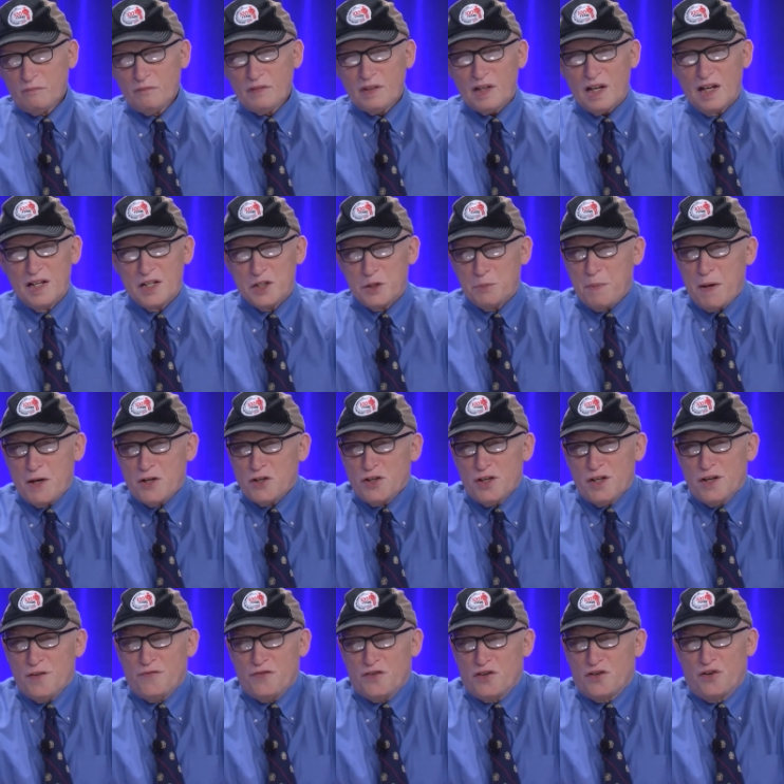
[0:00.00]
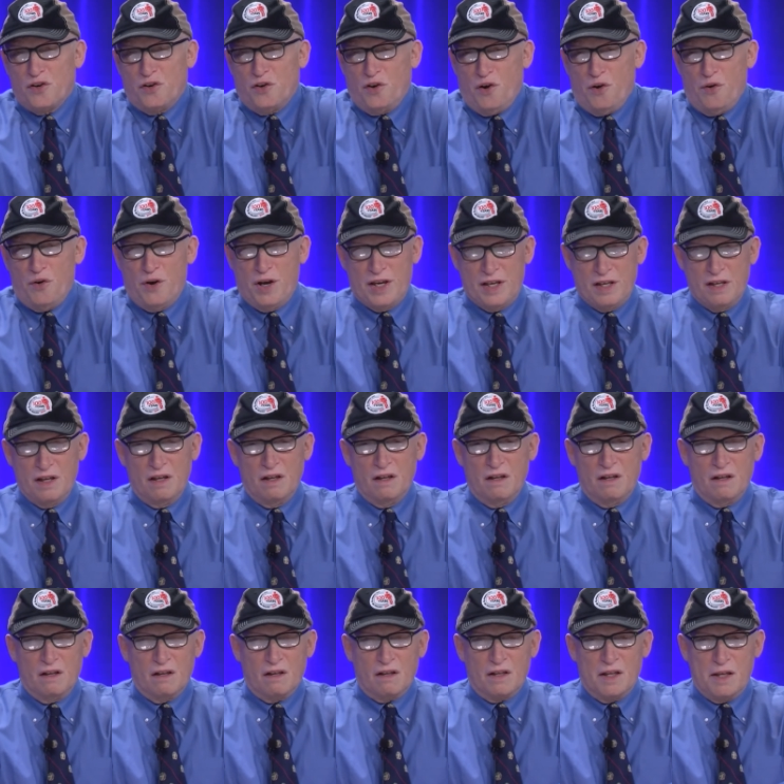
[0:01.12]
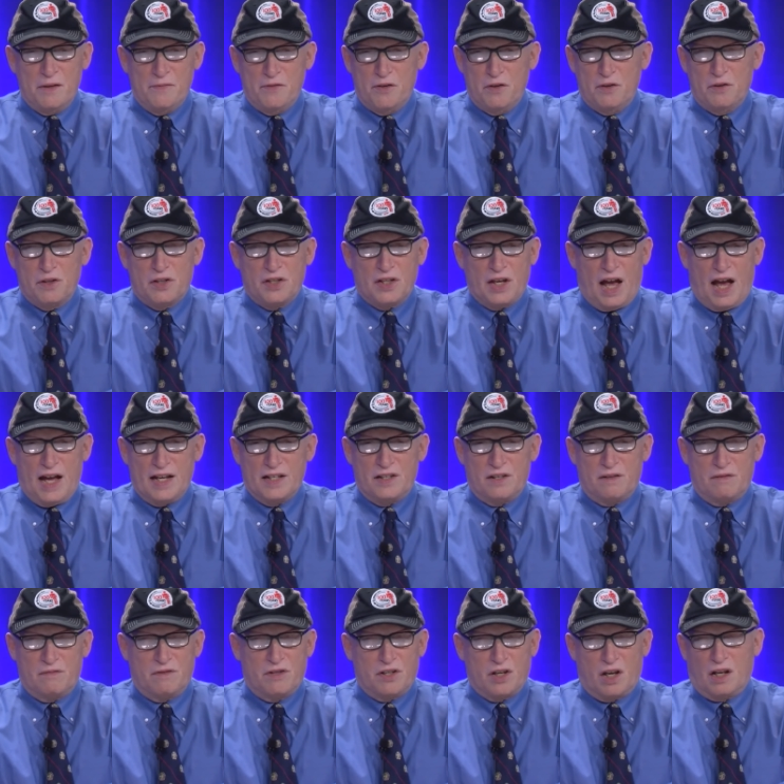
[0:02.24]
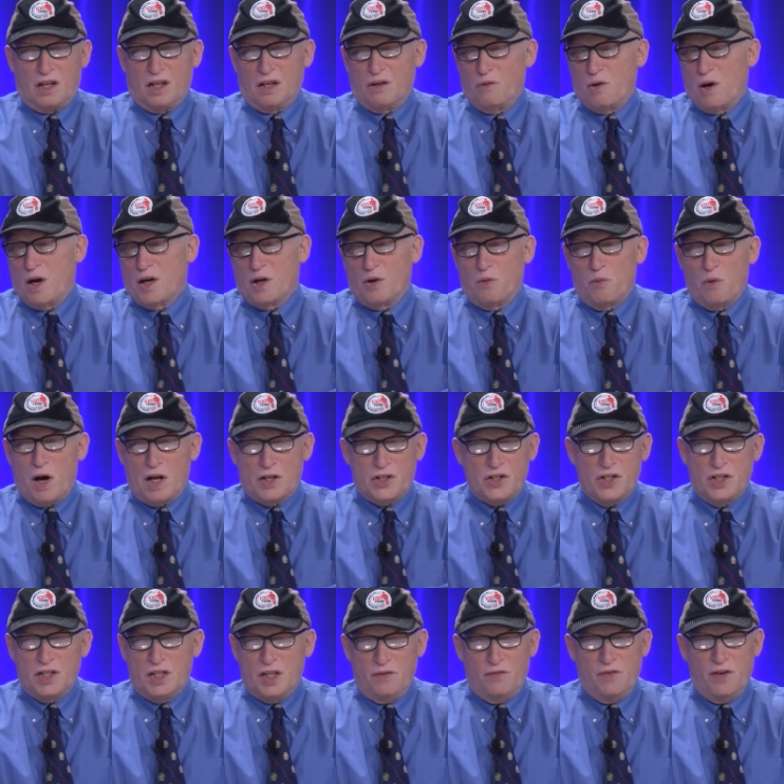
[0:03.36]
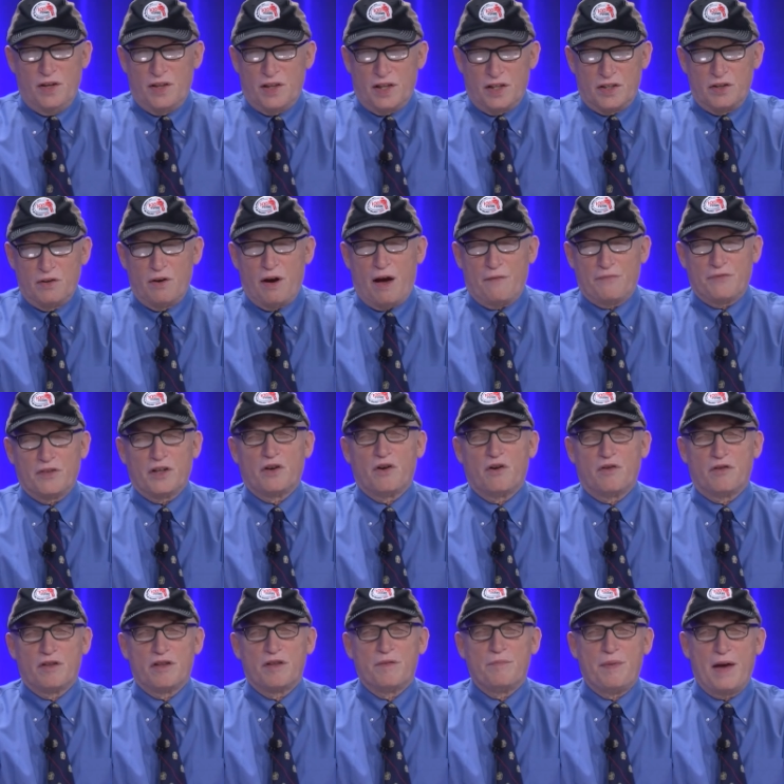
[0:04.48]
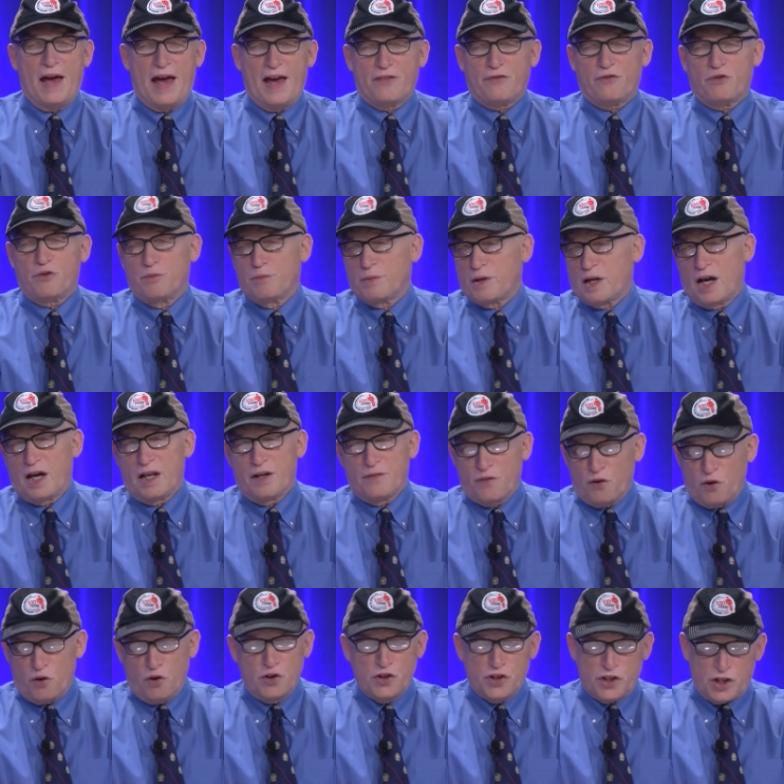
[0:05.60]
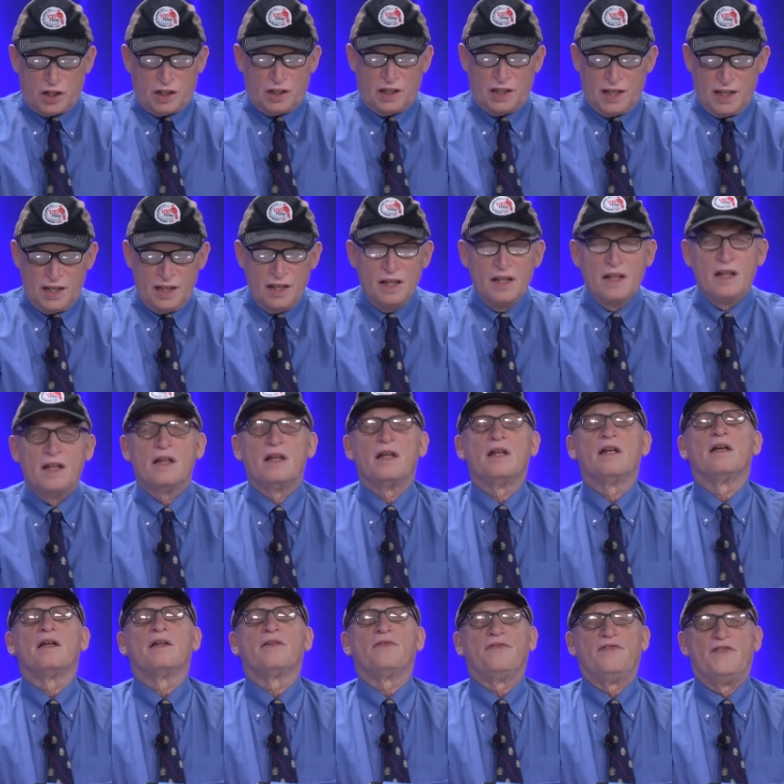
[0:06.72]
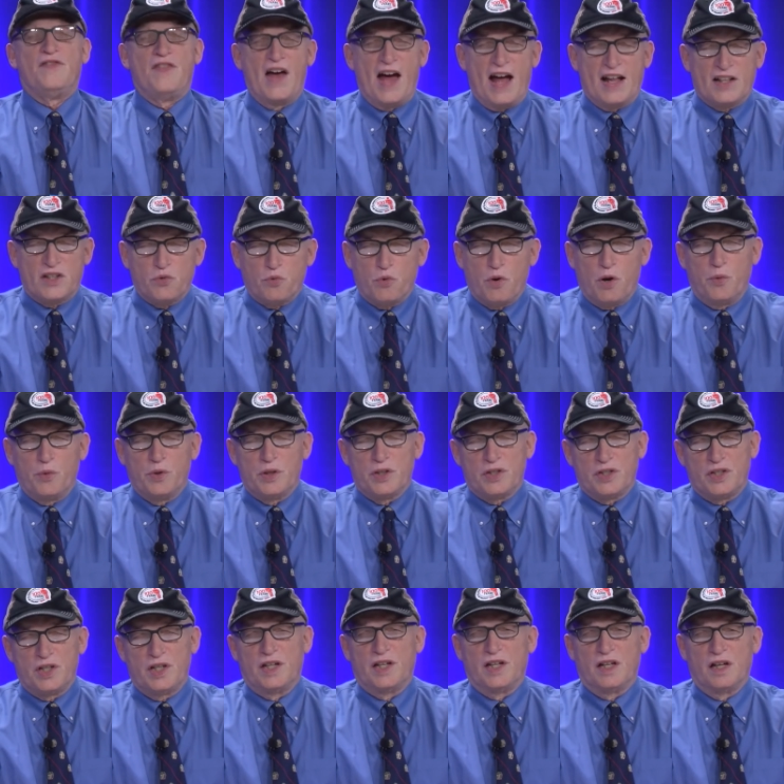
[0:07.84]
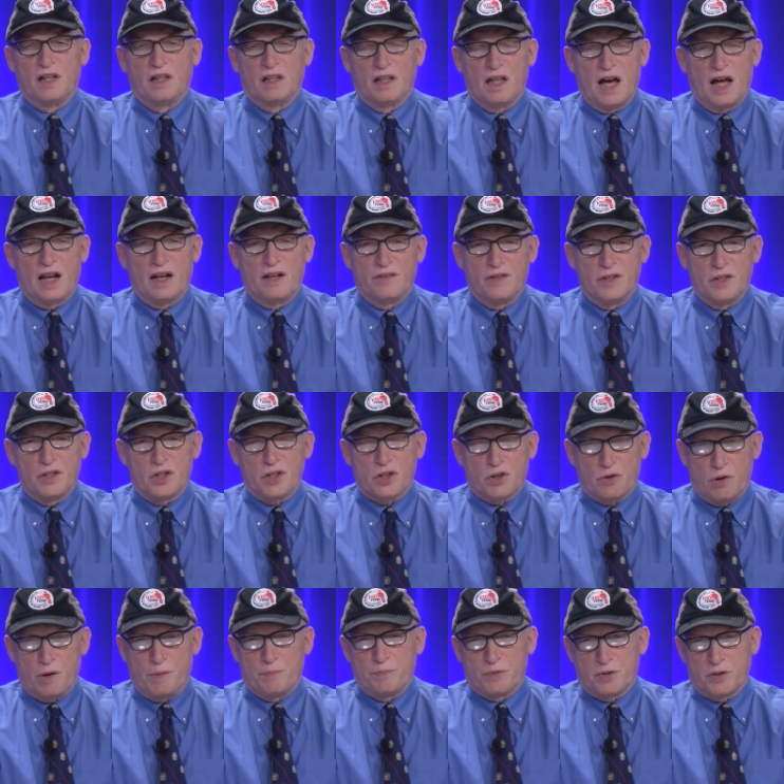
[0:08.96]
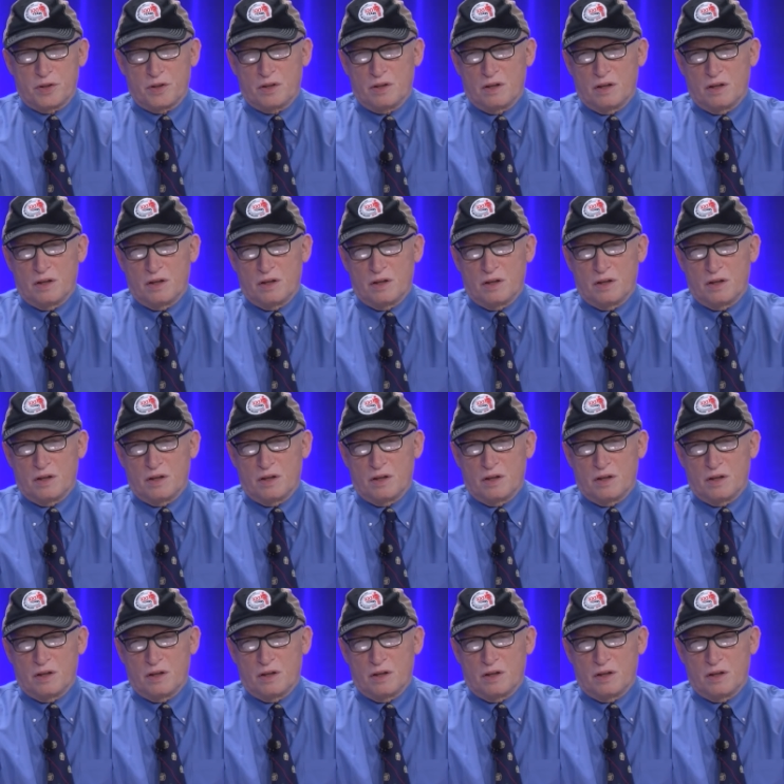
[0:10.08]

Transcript: and especially if you're in a hurry. If you decide suddenly while you're watching TV that you have to go to the bathroom kind of urgently, that's where we see a lot of these trips.